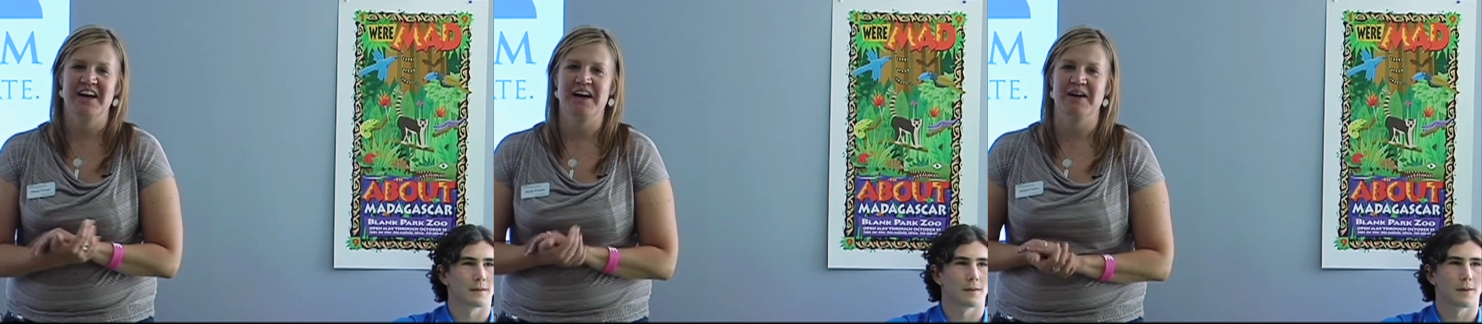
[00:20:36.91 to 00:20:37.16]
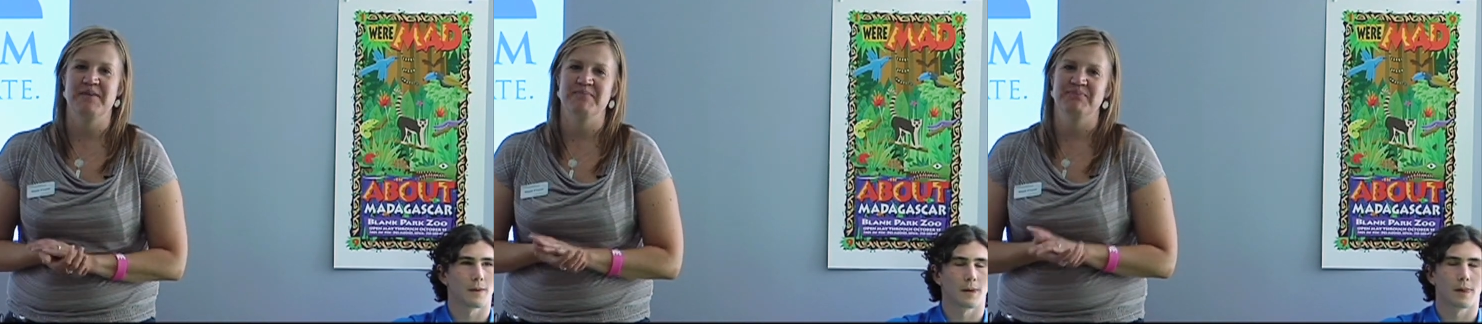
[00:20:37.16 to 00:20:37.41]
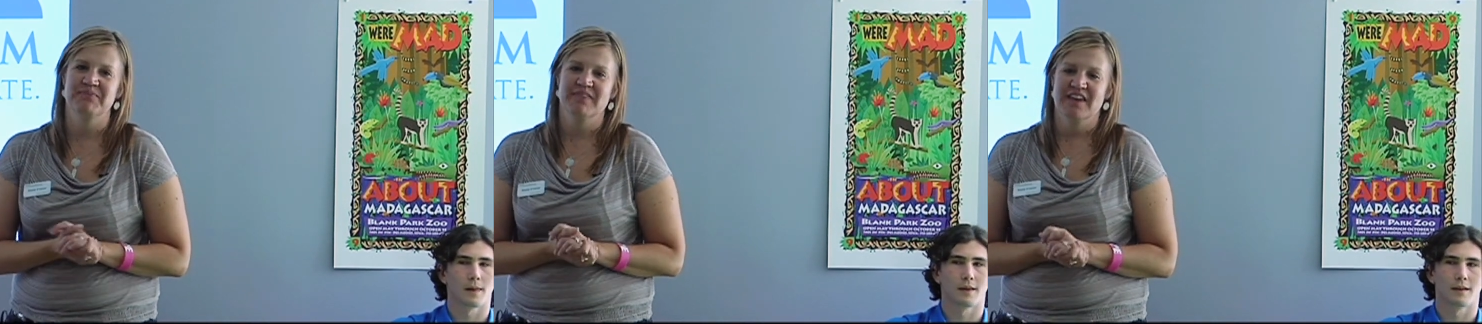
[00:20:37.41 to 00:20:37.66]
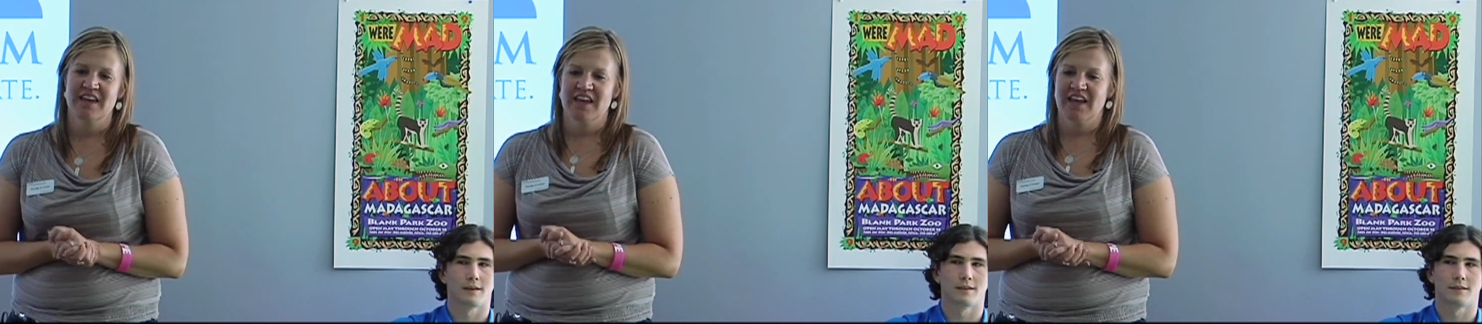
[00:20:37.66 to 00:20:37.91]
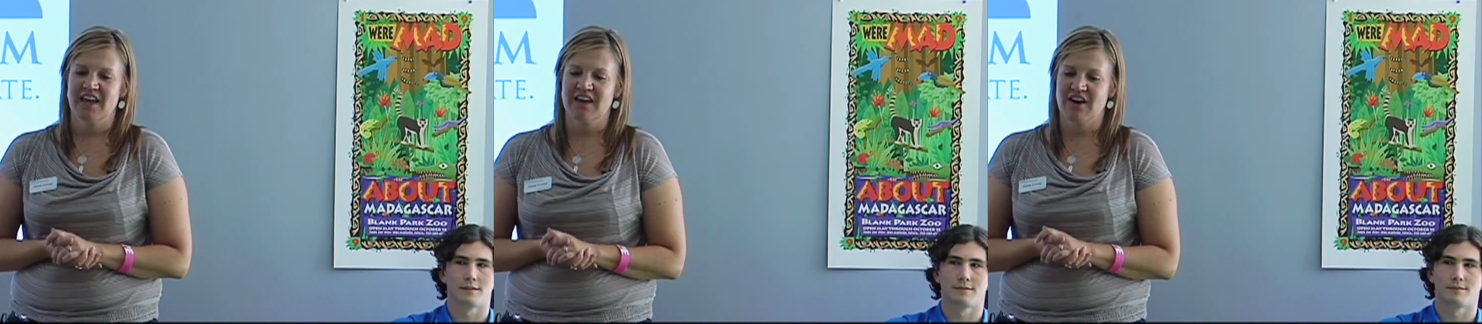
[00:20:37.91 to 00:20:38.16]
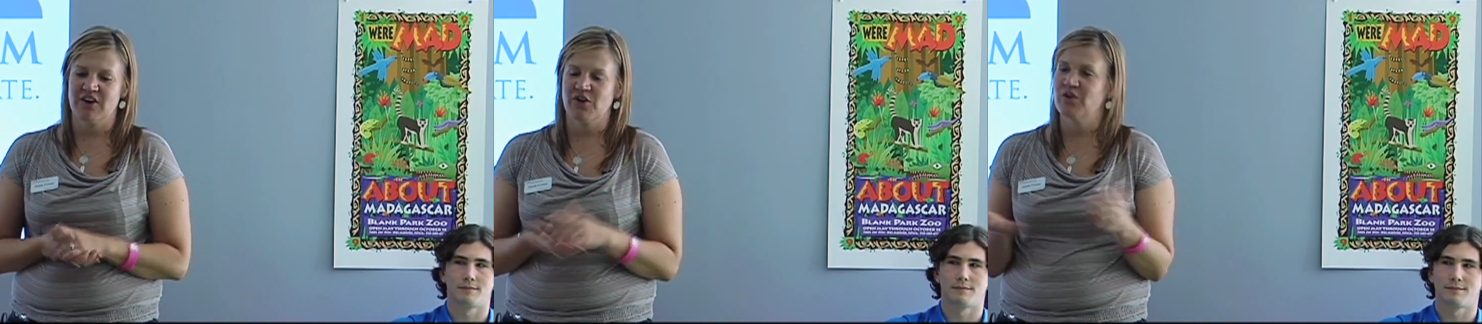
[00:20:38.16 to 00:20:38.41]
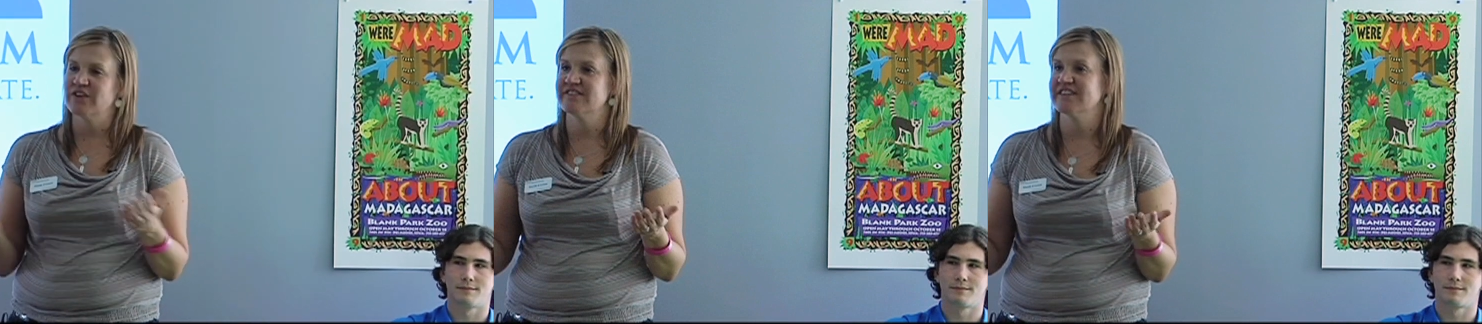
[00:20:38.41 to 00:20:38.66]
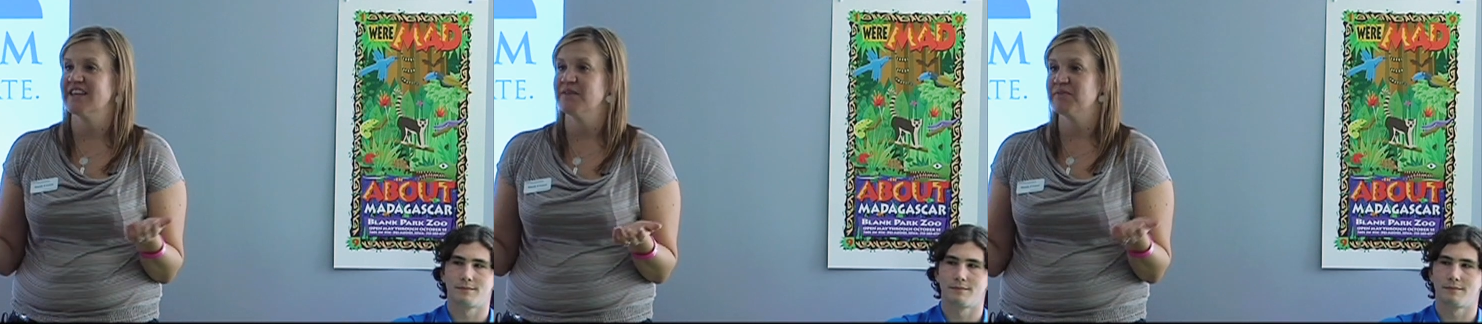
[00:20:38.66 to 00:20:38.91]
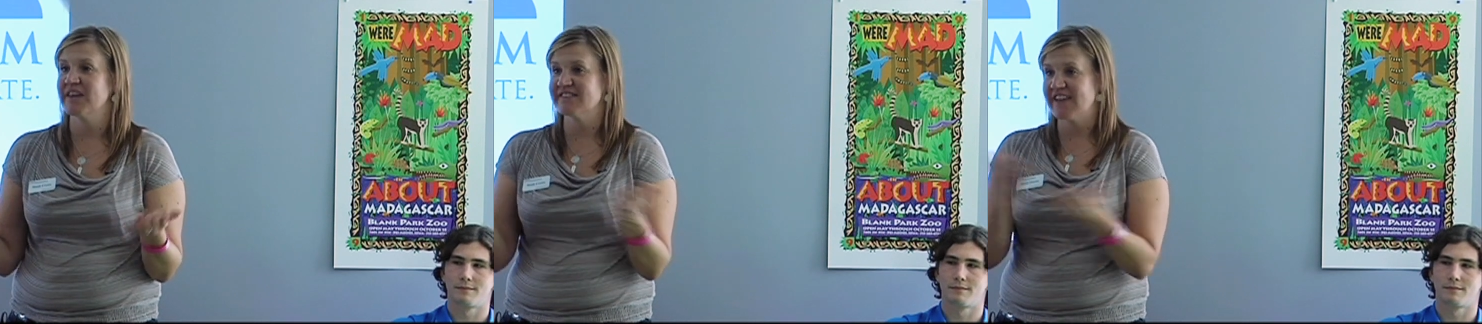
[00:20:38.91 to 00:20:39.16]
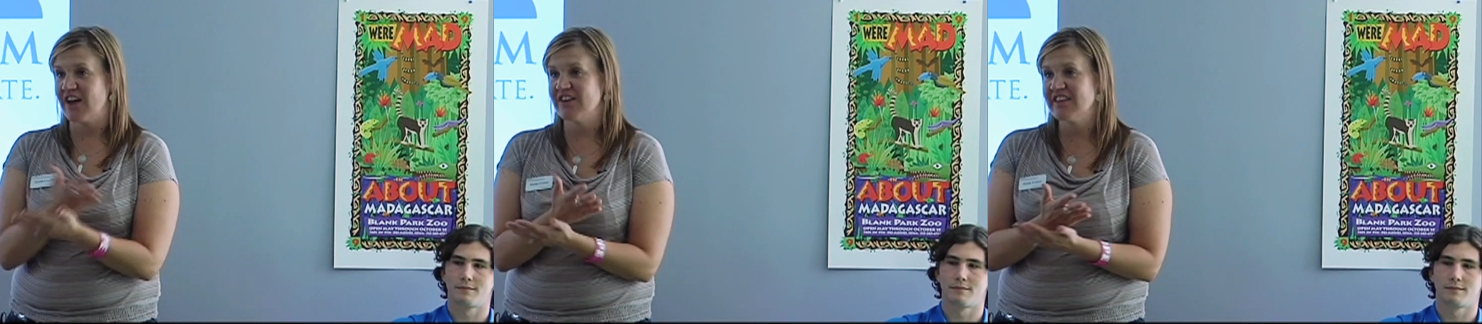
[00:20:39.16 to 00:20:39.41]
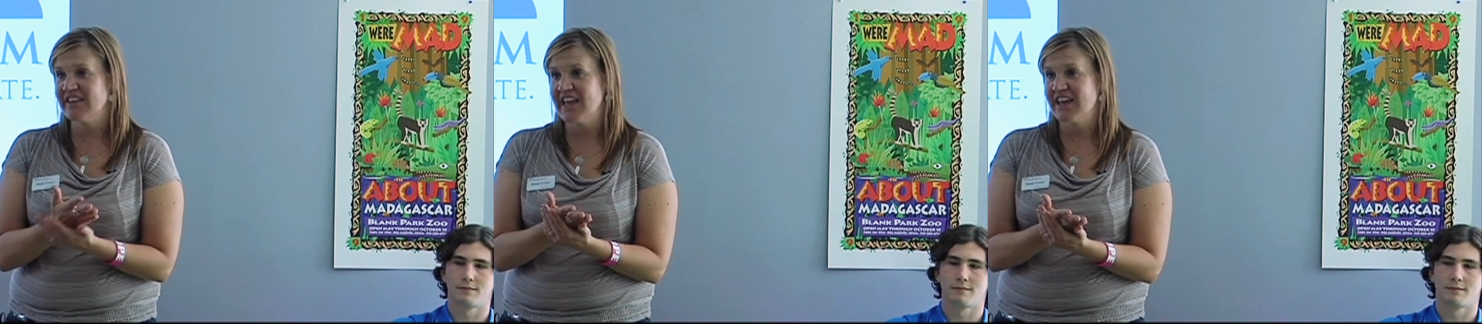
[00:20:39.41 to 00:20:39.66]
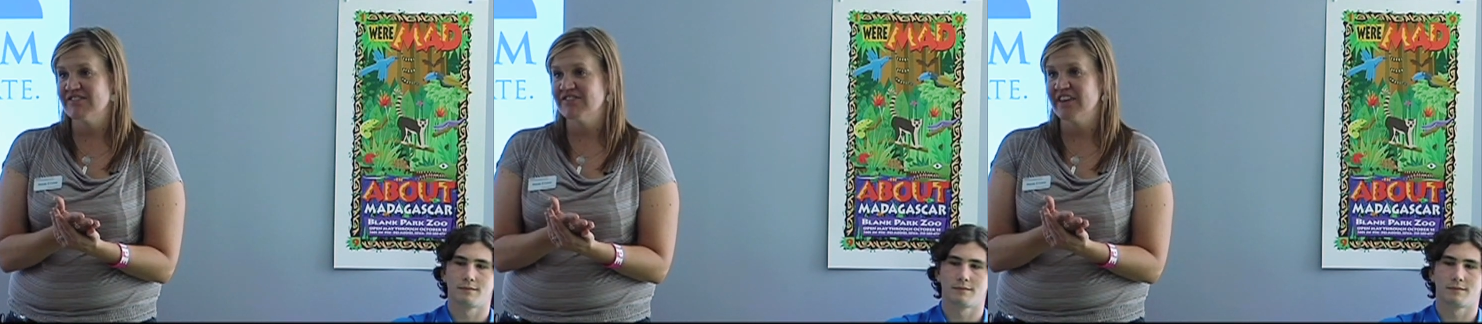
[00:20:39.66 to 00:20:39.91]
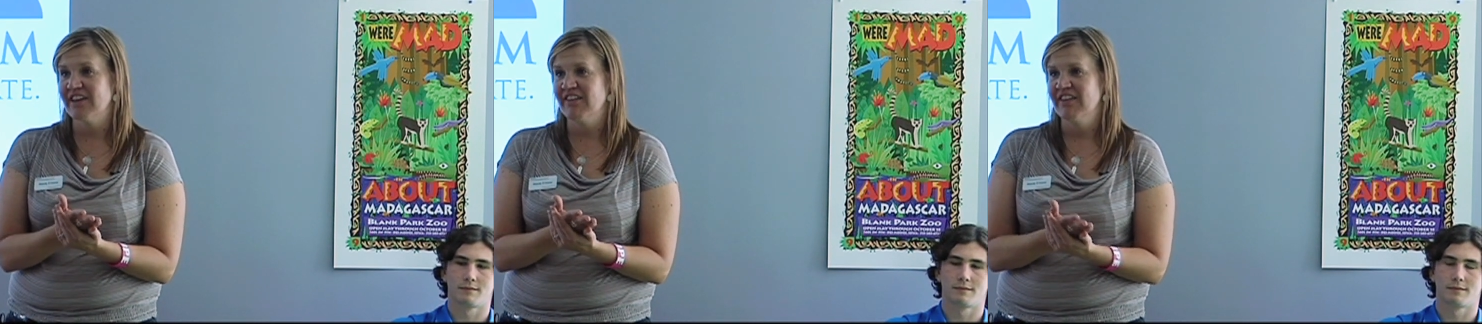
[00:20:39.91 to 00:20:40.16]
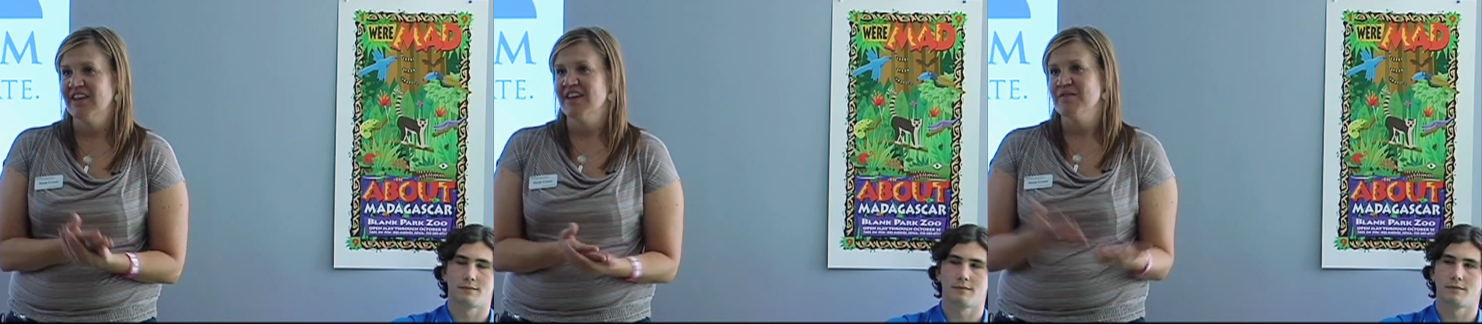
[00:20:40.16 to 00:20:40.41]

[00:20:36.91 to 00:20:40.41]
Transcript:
Speaker 1: Um, and our goal is to keep things out of the landfill,